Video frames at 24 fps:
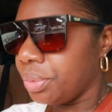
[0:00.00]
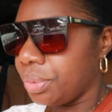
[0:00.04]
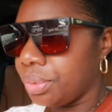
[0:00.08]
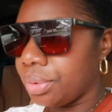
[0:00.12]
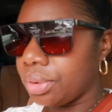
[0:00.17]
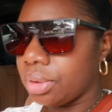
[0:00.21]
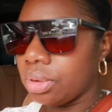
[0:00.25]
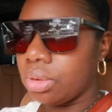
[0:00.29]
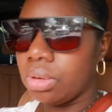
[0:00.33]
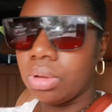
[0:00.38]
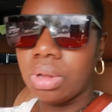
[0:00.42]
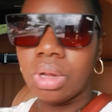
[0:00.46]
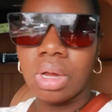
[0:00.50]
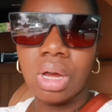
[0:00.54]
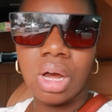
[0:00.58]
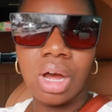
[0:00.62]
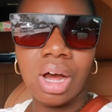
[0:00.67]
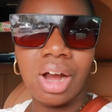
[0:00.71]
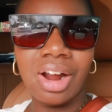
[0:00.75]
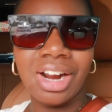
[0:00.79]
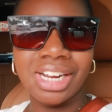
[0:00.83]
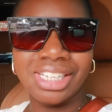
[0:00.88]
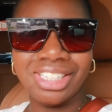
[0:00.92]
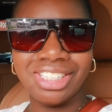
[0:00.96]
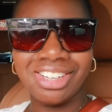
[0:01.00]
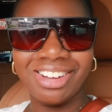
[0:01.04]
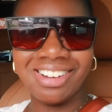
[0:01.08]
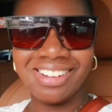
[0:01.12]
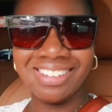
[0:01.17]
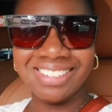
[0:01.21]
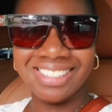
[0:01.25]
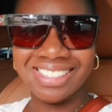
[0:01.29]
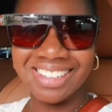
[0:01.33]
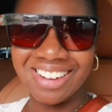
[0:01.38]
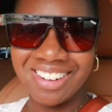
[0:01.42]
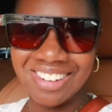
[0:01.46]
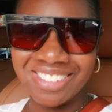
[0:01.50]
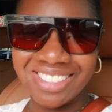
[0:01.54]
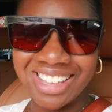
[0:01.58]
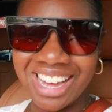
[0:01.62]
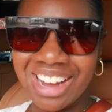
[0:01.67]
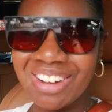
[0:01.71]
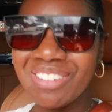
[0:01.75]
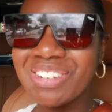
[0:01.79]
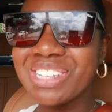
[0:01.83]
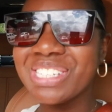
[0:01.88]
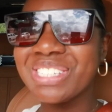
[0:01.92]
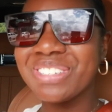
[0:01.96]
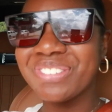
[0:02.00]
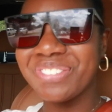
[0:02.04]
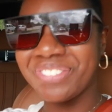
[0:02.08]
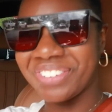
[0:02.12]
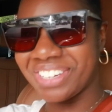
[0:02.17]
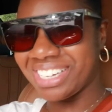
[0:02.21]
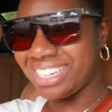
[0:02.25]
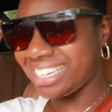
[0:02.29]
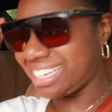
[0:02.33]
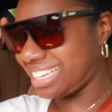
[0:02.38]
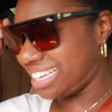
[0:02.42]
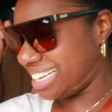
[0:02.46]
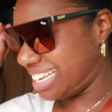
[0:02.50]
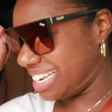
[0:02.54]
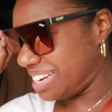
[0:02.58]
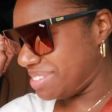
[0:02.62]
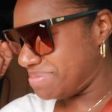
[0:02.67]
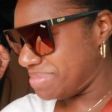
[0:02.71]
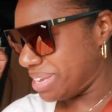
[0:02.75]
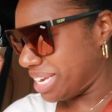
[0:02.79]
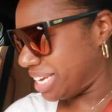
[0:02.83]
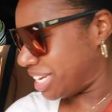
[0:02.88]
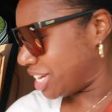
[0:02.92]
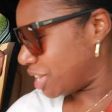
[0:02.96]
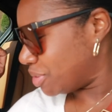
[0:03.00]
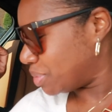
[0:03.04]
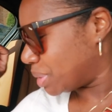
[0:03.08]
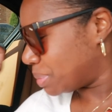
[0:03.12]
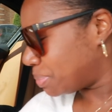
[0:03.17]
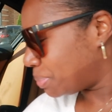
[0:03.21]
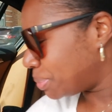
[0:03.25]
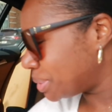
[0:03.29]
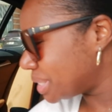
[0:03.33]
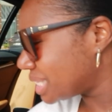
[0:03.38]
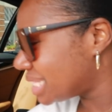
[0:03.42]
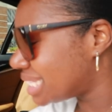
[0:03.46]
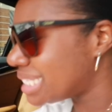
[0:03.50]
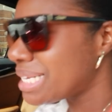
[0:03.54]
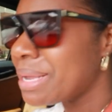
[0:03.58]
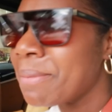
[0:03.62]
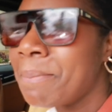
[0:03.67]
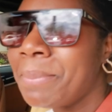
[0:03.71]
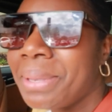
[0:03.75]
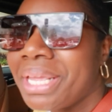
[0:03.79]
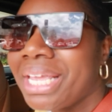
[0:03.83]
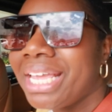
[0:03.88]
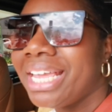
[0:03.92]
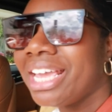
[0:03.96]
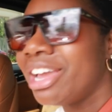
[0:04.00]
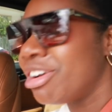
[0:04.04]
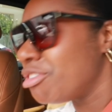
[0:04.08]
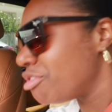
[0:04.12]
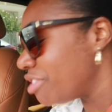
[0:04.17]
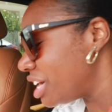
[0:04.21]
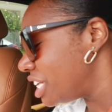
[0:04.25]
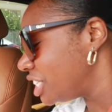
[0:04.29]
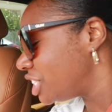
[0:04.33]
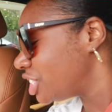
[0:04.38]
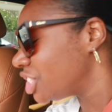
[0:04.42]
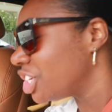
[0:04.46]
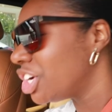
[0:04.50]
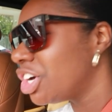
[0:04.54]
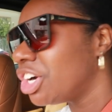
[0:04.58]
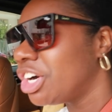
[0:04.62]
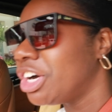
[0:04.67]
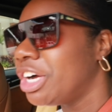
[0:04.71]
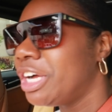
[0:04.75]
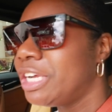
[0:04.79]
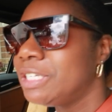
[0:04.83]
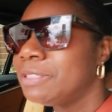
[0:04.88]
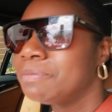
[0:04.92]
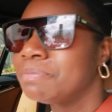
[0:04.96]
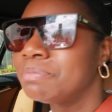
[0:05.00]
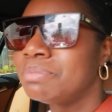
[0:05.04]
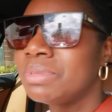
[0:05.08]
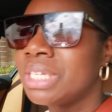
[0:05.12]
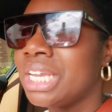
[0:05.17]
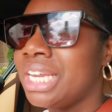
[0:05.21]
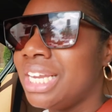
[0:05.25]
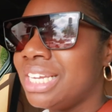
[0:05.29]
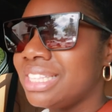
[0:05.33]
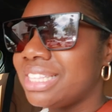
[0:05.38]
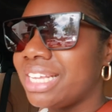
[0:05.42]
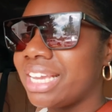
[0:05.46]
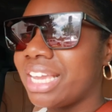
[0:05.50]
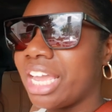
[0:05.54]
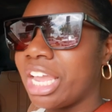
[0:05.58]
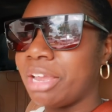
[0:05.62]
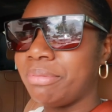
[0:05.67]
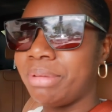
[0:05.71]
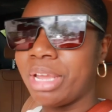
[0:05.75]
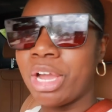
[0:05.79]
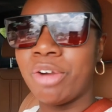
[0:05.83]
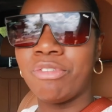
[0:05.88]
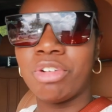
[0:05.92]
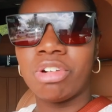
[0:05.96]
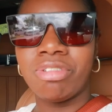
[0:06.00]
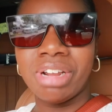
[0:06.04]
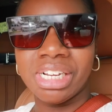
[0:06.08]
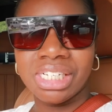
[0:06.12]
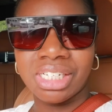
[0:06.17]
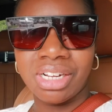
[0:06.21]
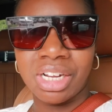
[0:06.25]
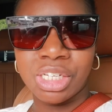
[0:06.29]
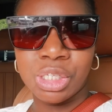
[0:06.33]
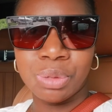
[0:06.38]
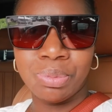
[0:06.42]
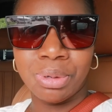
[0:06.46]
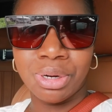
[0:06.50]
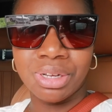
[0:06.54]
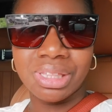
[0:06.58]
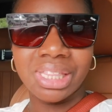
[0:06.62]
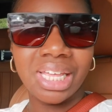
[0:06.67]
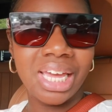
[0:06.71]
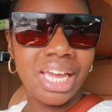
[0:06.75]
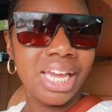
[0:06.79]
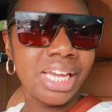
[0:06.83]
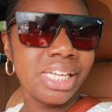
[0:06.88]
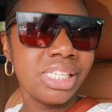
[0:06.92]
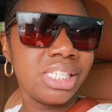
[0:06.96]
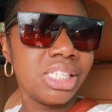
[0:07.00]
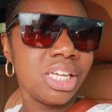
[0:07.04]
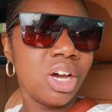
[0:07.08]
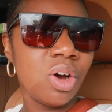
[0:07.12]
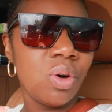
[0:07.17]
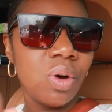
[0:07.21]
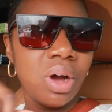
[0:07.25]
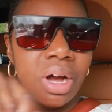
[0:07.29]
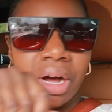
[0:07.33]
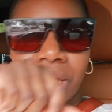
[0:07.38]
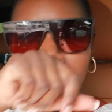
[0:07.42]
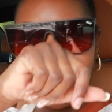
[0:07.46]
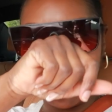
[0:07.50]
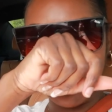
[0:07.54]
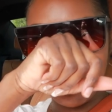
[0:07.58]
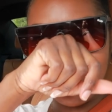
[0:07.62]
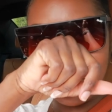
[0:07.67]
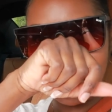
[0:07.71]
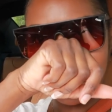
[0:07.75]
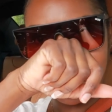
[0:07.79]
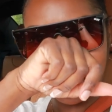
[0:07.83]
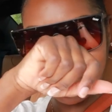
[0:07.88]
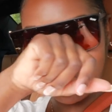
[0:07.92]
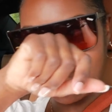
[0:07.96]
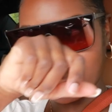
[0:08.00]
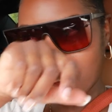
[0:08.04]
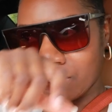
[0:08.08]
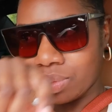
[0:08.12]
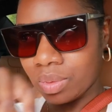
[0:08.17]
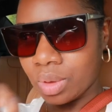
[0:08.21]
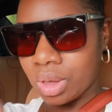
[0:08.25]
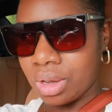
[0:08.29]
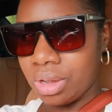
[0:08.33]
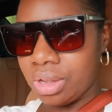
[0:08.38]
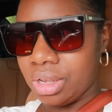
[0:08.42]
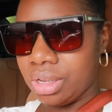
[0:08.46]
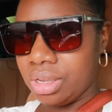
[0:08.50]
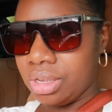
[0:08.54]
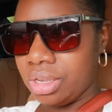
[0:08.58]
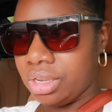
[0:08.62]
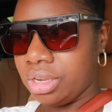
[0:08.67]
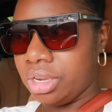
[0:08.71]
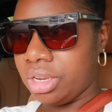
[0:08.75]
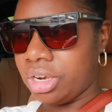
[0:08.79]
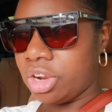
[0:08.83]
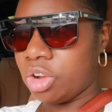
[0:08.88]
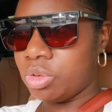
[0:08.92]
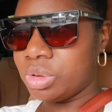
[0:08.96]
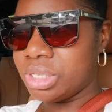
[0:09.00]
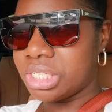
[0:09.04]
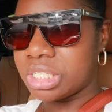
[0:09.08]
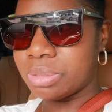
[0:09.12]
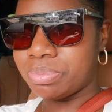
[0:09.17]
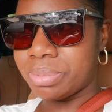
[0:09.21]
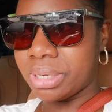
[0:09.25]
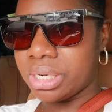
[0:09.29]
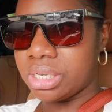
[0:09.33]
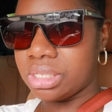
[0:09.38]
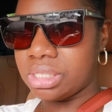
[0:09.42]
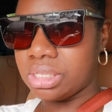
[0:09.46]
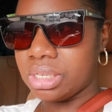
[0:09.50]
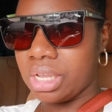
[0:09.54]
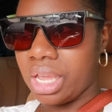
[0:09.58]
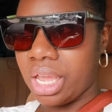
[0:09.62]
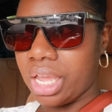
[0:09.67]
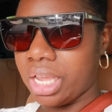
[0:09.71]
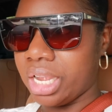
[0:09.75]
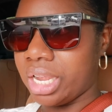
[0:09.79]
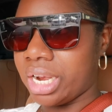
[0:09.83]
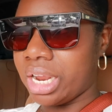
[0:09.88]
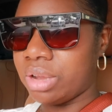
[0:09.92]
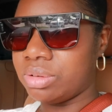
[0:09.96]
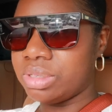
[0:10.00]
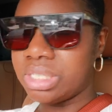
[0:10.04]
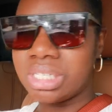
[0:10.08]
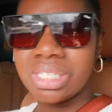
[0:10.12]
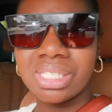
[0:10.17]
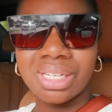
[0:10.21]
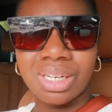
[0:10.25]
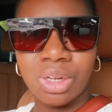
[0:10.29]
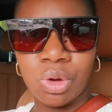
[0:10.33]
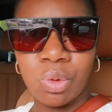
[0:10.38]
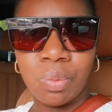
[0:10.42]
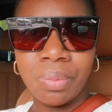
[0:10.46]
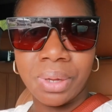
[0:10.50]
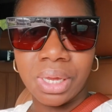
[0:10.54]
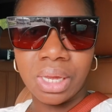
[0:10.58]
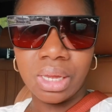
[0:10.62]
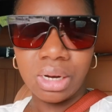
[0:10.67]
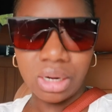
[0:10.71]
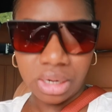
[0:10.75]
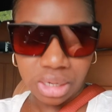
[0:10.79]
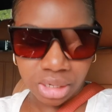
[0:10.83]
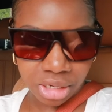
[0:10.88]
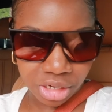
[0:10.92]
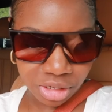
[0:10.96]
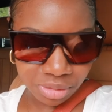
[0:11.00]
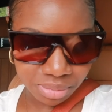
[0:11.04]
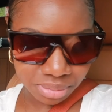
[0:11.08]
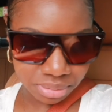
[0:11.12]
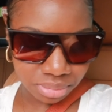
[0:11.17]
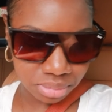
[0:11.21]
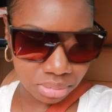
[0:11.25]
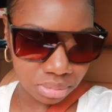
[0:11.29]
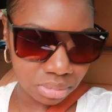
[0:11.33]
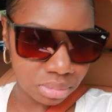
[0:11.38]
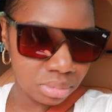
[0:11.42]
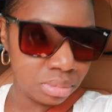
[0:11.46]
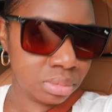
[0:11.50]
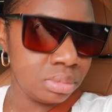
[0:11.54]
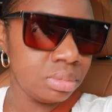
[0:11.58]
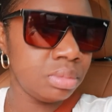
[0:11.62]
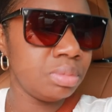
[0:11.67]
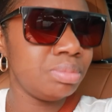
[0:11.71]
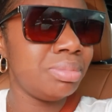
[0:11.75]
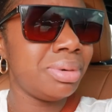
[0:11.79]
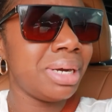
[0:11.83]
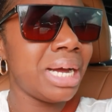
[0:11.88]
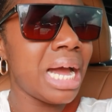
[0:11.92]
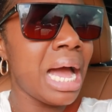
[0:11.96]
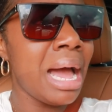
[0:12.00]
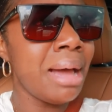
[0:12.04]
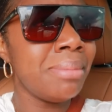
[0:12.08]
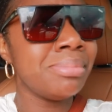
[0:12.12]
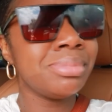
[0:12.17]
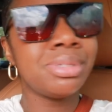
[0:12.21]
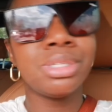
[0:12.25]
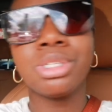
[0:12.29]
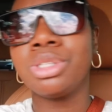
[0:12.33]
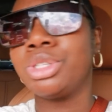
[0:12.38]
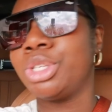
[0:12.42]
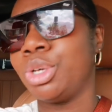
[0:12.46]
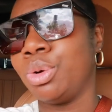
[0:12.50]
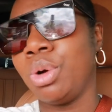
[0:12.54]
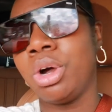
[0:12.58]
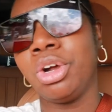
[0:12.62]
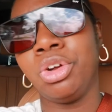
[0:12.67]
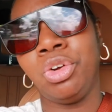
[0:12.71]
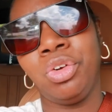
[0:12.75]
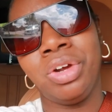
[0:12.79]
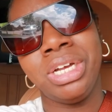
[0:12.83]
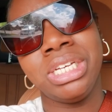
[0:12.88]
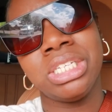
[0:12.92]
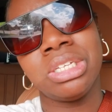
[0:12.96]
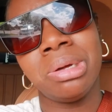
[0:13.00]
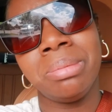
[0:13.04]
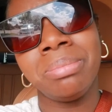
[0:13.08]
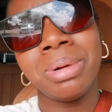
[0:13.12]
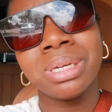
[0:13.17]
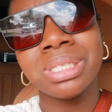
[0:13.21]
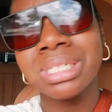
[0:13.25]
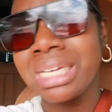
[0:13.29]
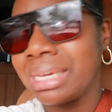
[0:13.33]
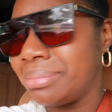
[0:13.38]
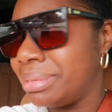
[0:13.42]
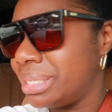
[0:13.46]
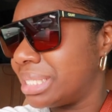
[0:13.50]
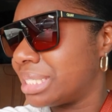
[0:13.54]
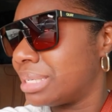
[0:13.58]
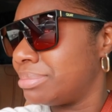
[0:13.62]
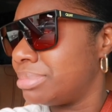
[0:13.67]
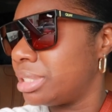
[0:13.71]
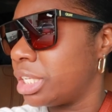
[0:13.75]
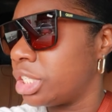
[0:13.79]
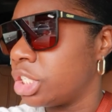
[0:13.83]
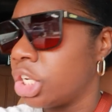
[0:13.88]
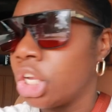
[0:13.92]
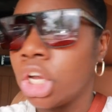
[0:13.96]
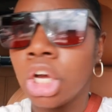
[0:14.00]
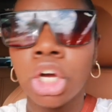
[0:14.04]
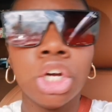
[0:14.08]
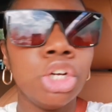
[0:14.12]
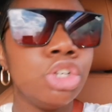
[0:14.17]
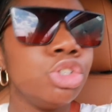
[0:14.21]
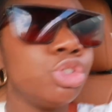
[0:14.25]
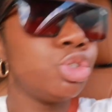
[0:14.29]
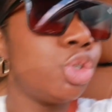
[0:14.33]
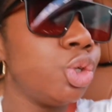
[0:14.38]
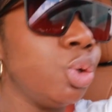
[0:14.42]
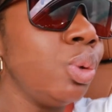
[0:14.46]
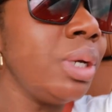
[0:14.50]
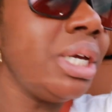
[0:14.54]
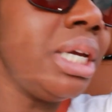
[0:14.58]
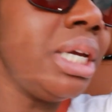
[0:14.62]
Whew. All right, y'all. So that was fun meeting up with Prissy P and Rayshawn. They came down for Rayshawn's birthday, so um, you know, we just been hanging out just a little bit. Um. But I'm still hungry, so I'm about to get me something to